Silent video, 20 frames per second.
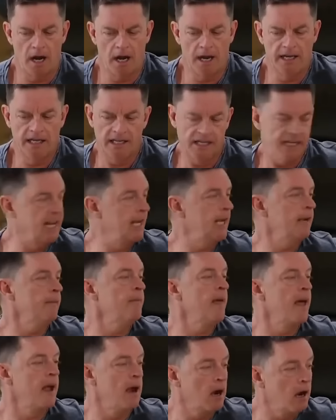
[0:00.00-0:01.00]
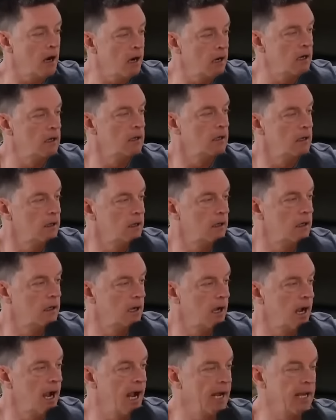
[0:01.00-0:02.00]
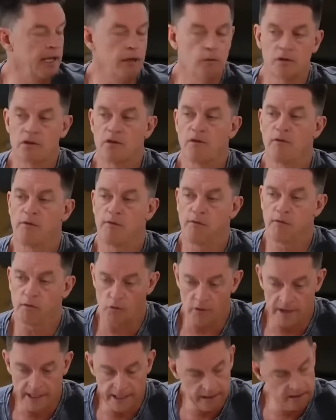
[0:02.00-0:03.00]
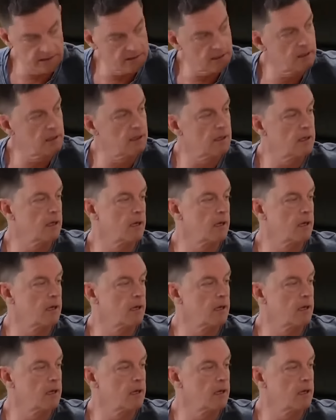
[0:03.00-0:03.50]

He came there, and he was freaked